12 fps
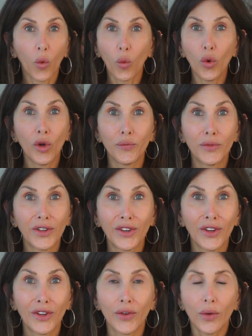
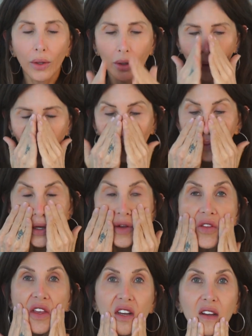whoop-de-doo.
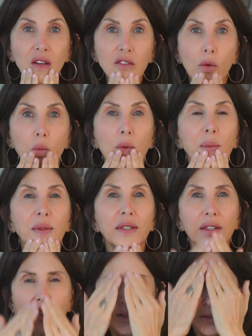Well, it is a
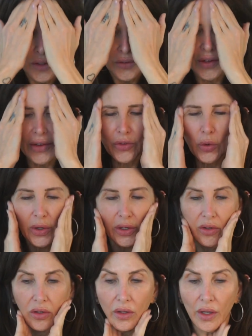whoop-de-doo because I've
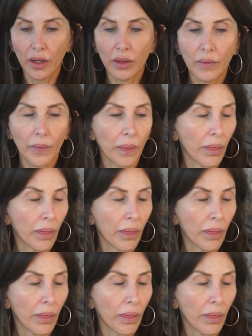quit cooking.